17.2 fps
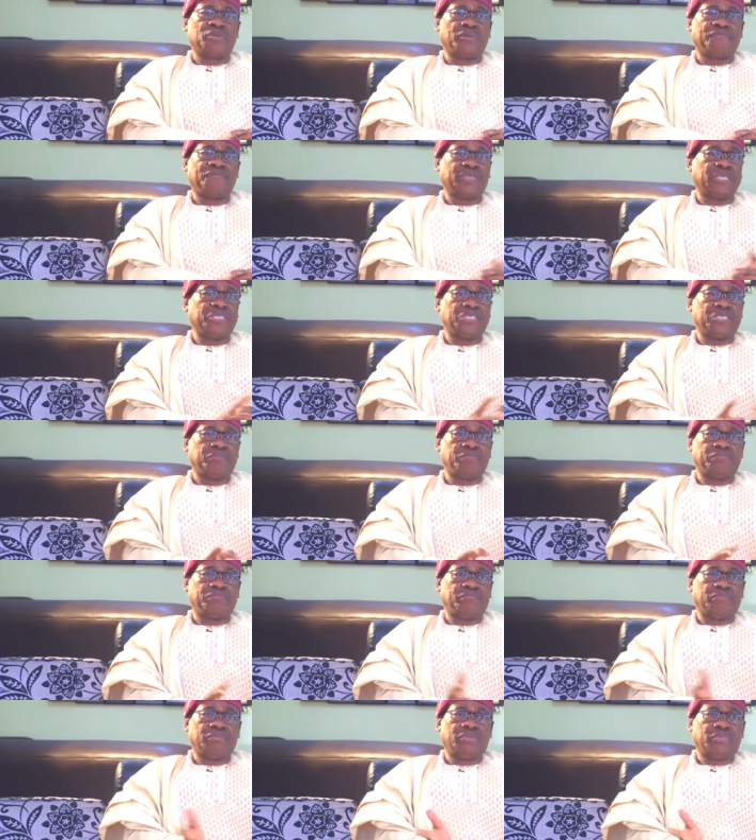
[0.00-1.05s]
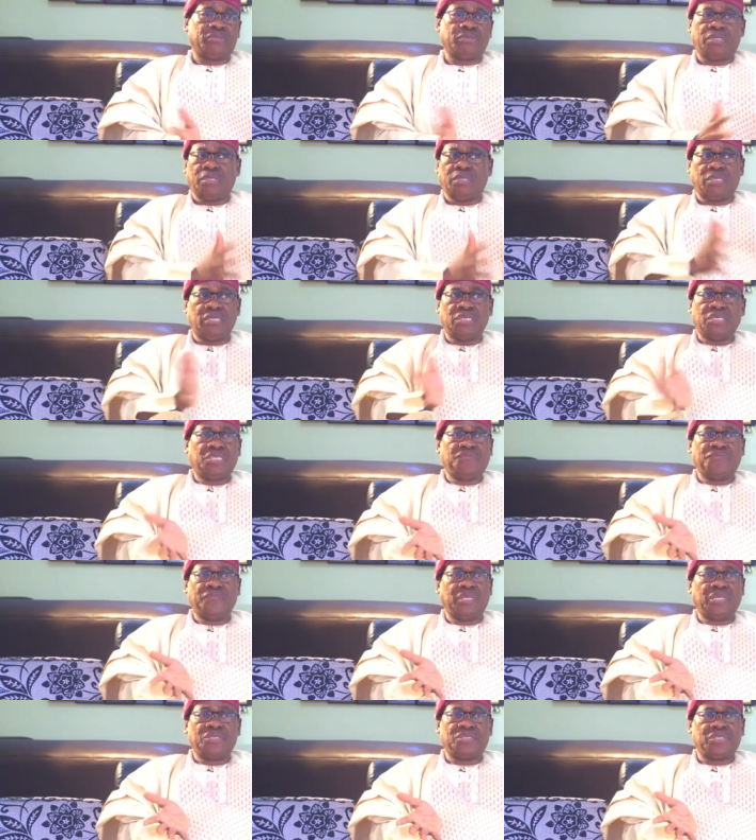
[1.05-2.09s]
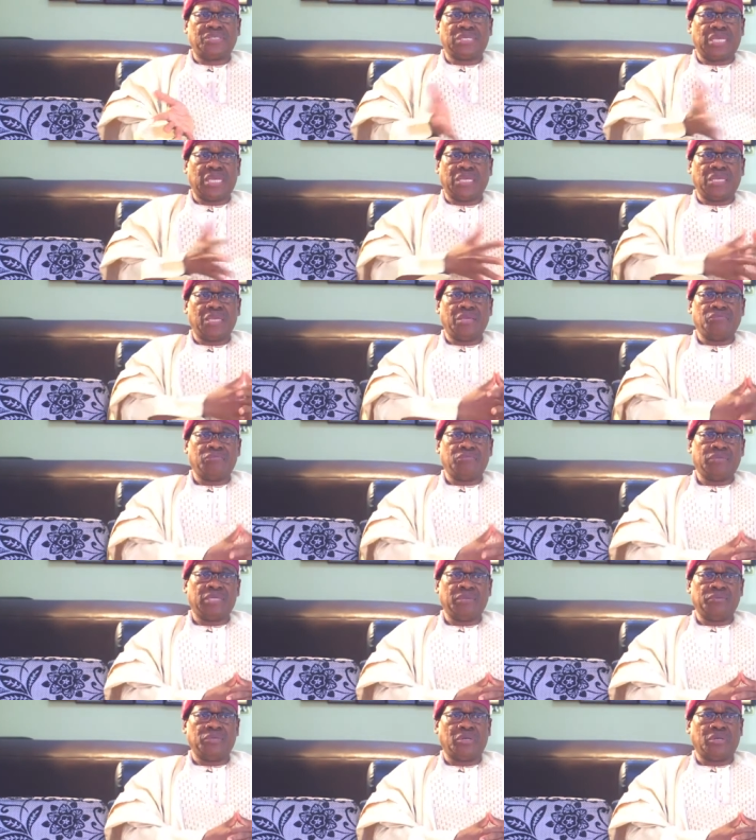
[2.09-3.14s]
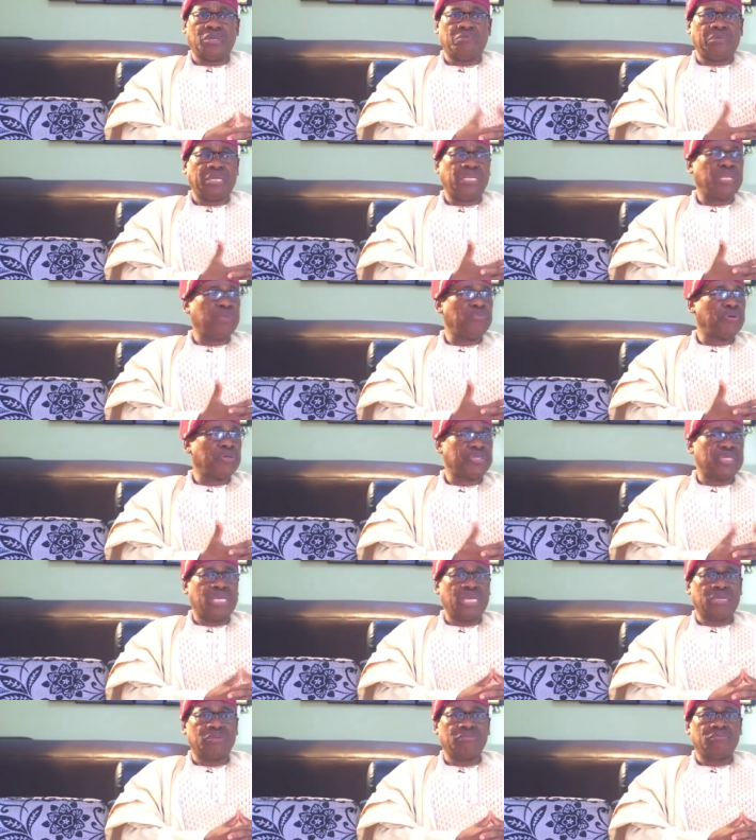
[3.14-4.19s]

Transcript: some friendship in this village since I came. I mean, all my neighbors here.